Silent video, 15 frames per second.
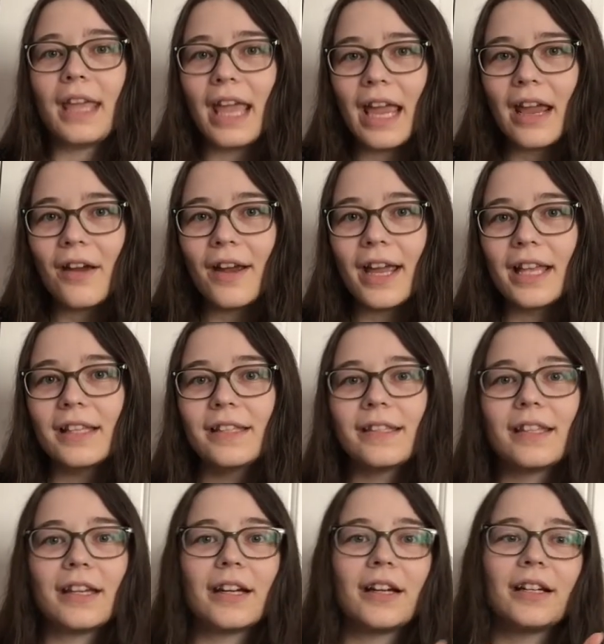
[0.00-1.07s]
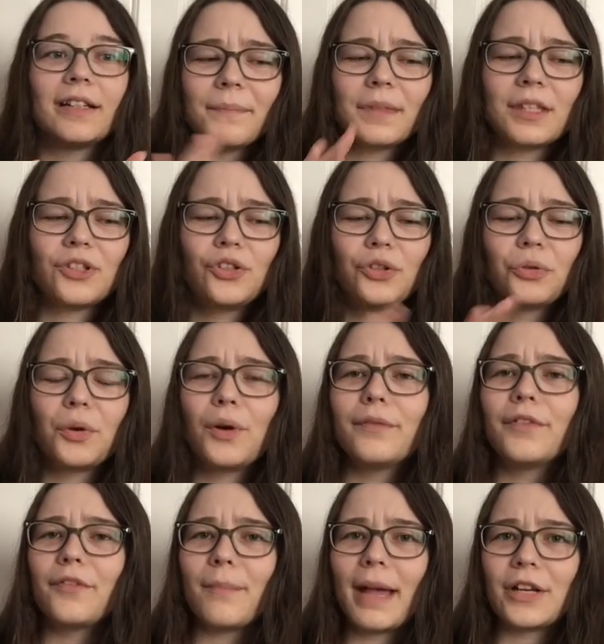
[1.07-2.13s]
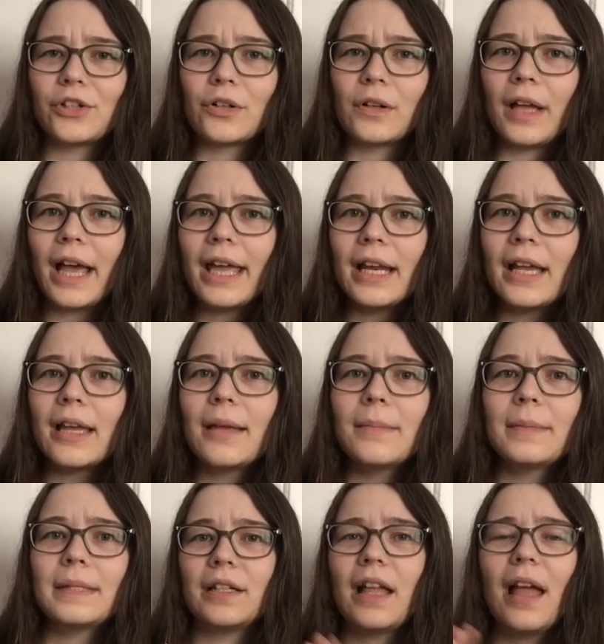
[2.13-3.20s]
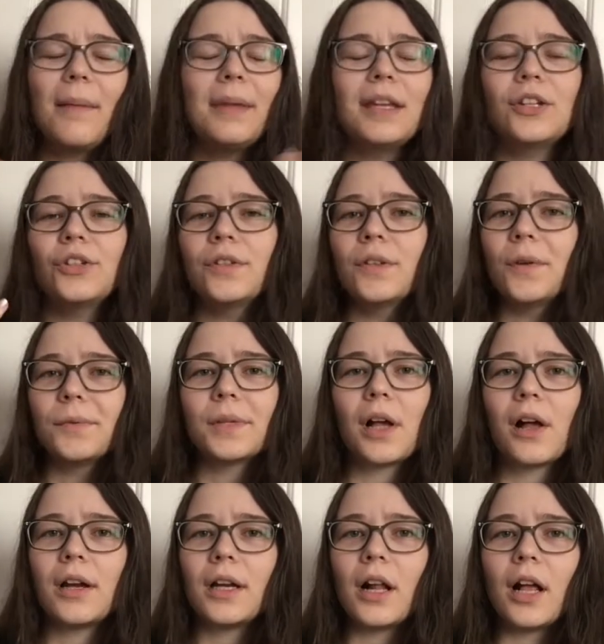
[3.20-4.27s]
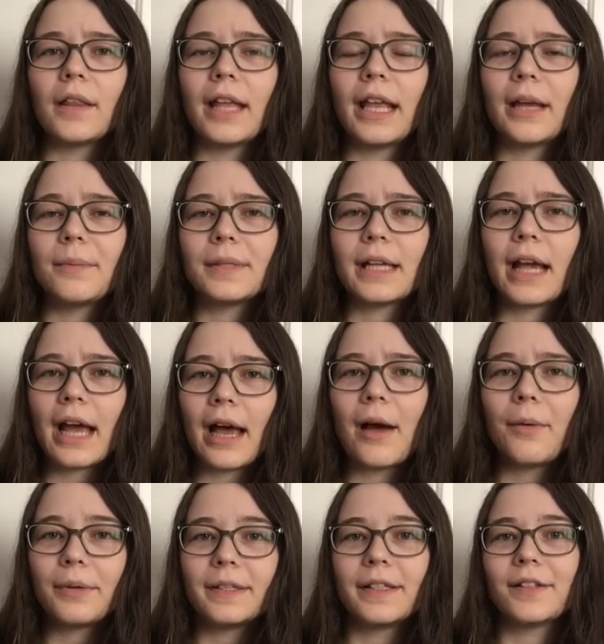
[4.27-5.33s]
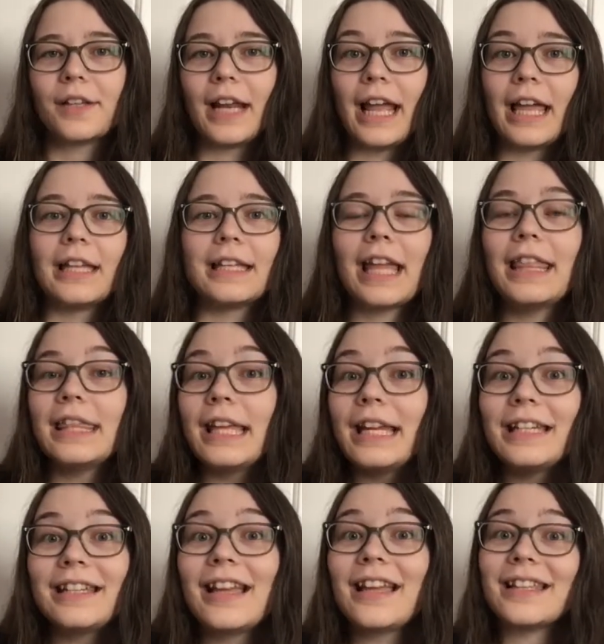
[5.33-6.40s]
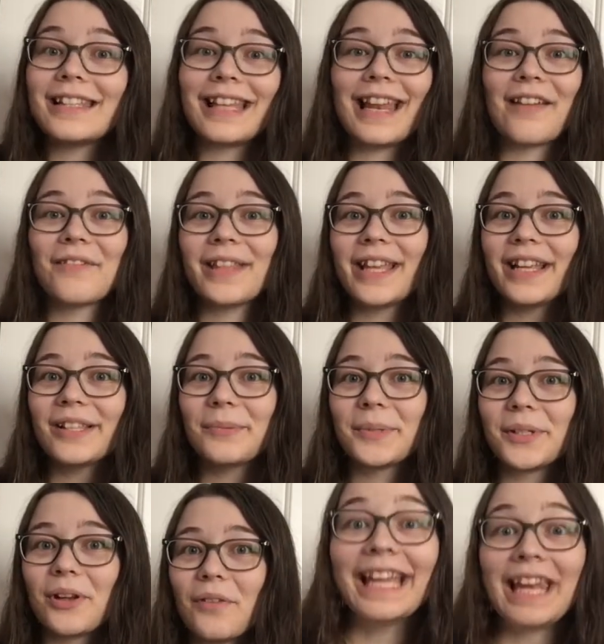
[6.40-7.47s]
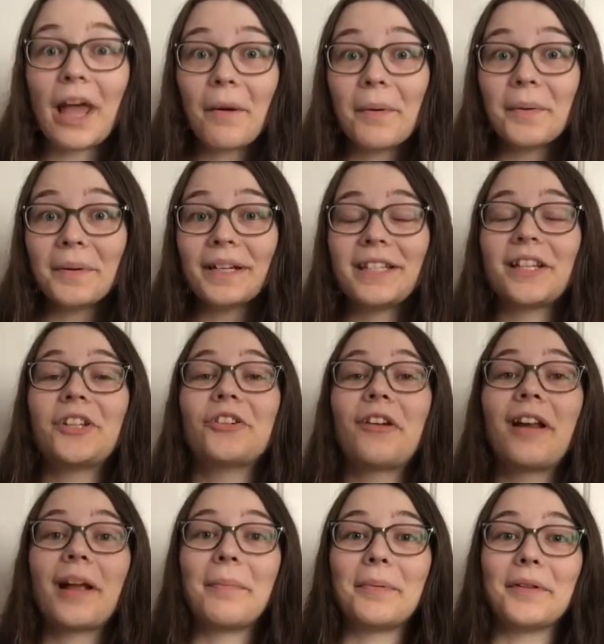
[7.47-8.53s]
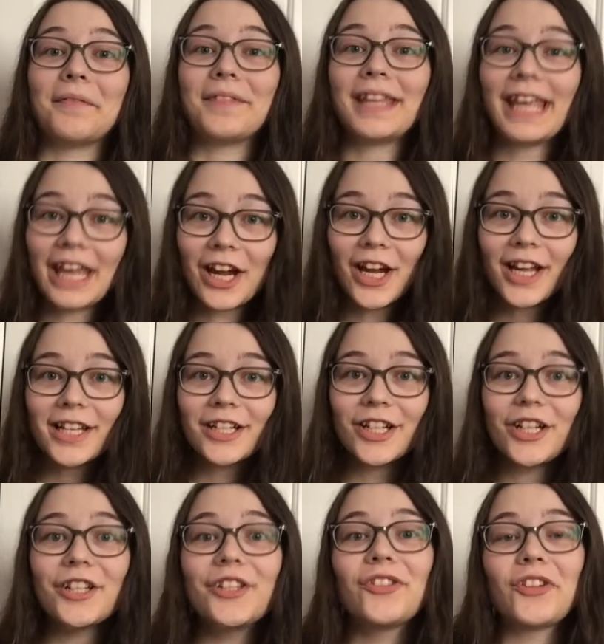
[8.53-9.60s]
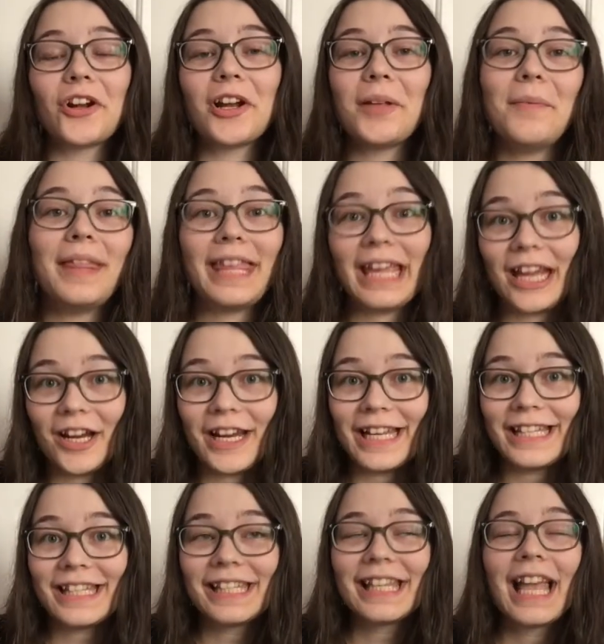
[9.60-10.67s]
Eris, there's this trove of magical items. I mean, it just goes on and on. It was how is this gonna end? And then it does, and everything gets resolved. Now I want to touch on a couple of the characters, starting with Eris.